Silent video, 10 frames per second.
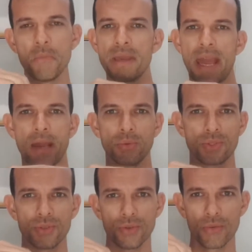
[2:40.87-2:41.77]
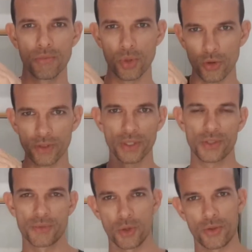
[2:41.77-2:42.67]
be able to move a little
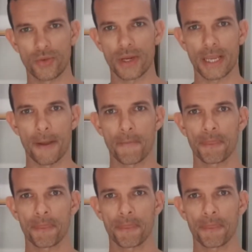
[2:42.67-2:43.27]
smoother again.